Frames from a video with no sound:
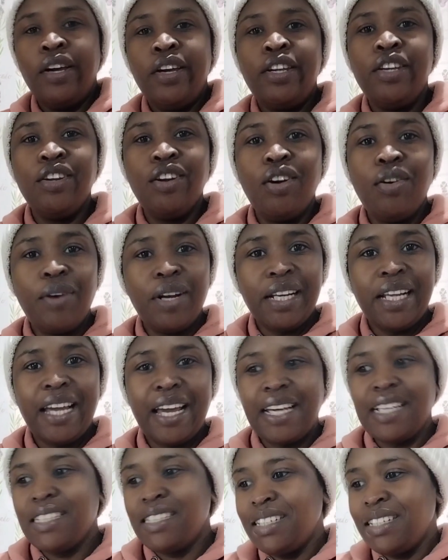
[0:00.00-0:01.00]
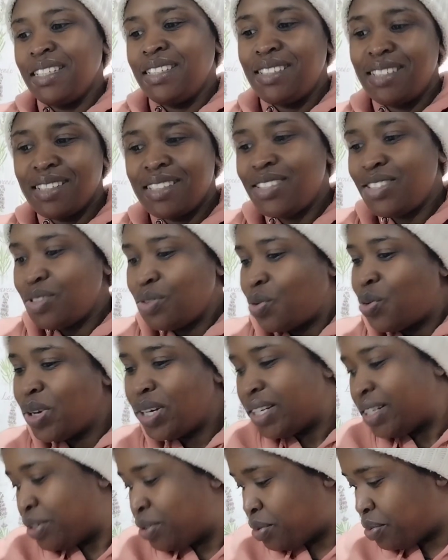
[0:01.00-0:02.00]
You know what, guys, let's just
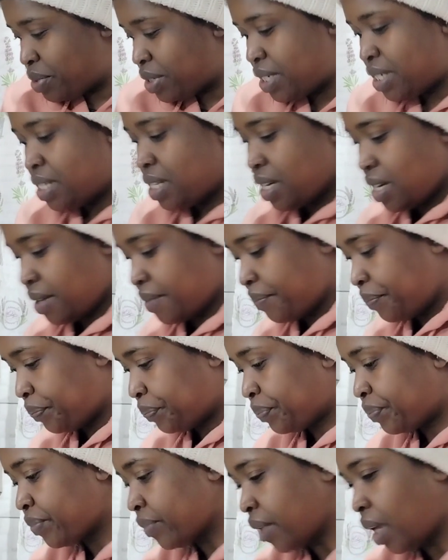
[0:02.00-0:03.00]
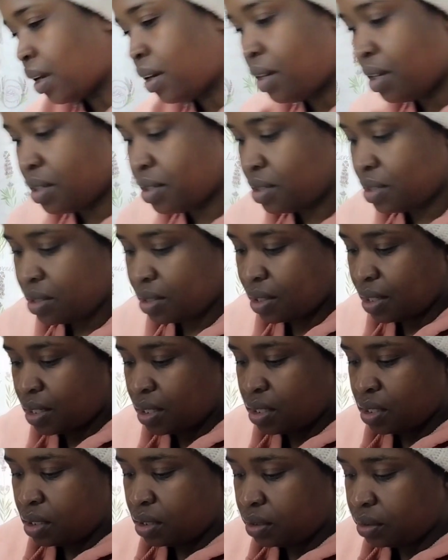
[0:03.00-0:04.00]
quickly do it here,
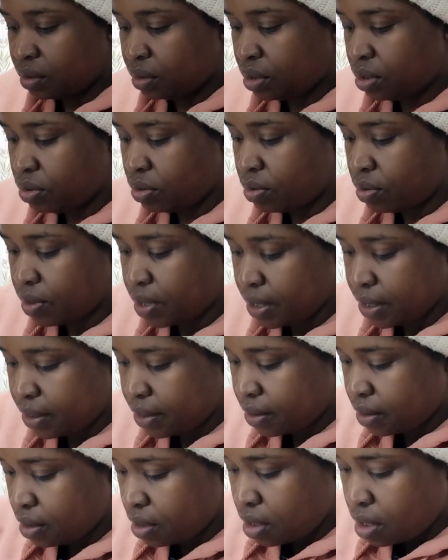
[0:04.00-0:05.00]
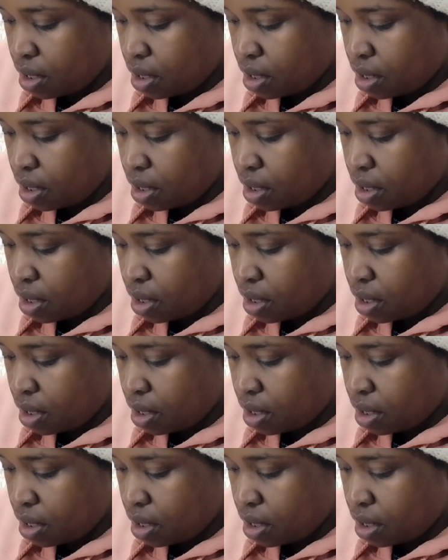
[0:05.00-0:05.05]
because you know what,